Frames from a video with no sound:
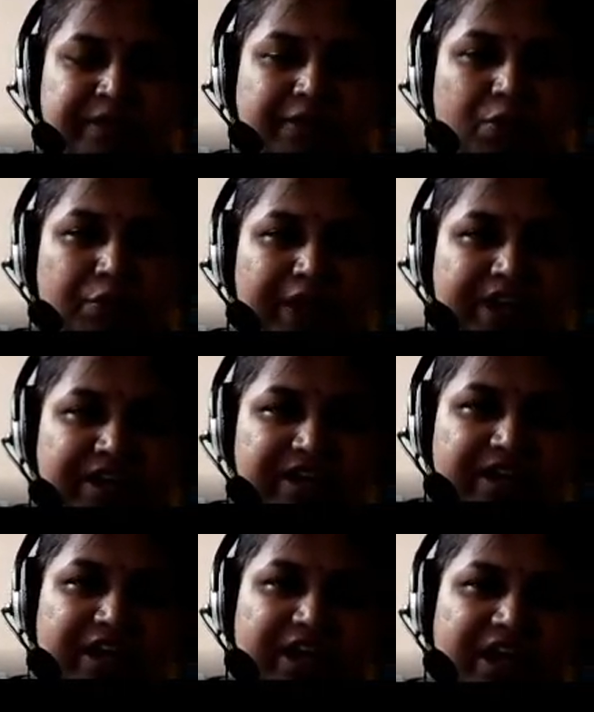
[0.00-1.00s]
Now where
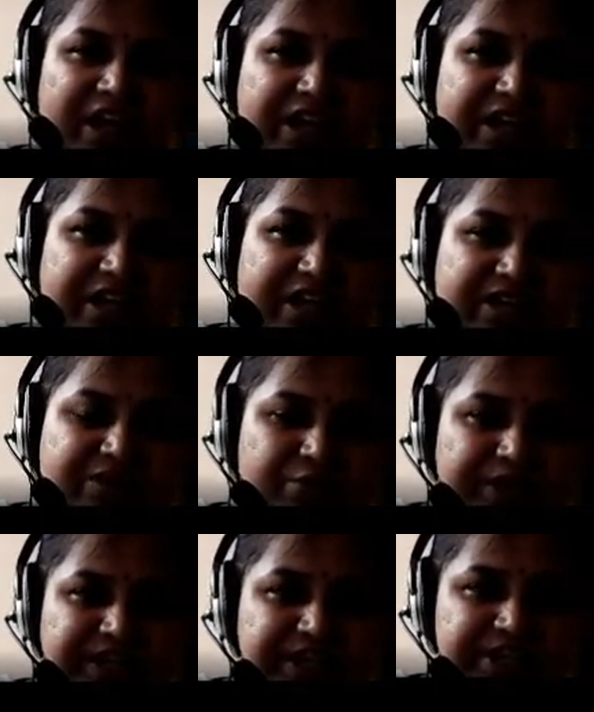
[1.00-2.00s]
to
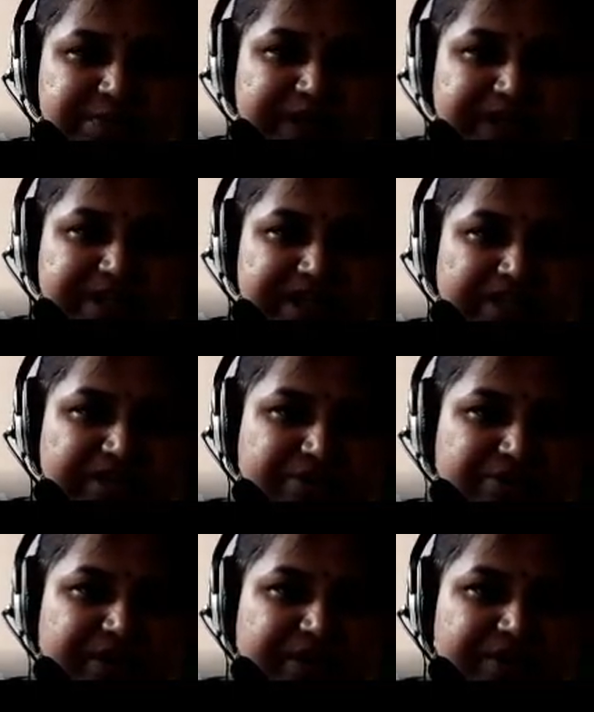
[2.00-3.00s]
each pixel
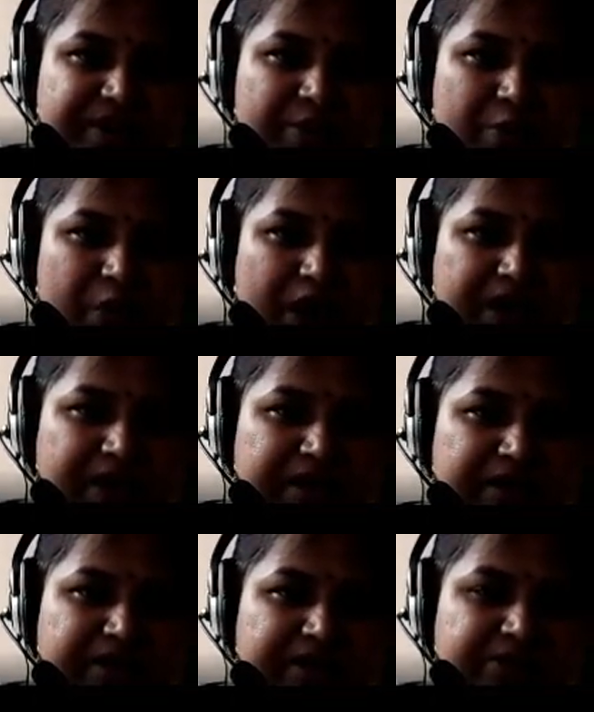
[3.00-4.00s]
you will
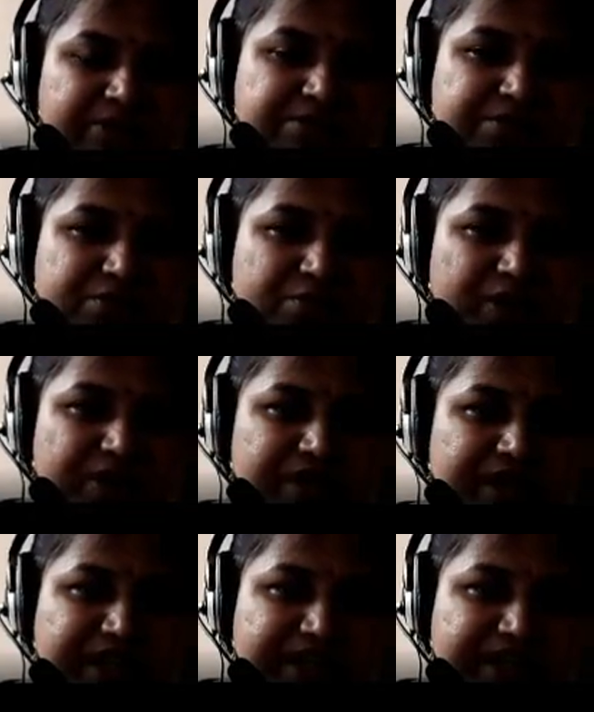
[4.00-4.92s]
require to store the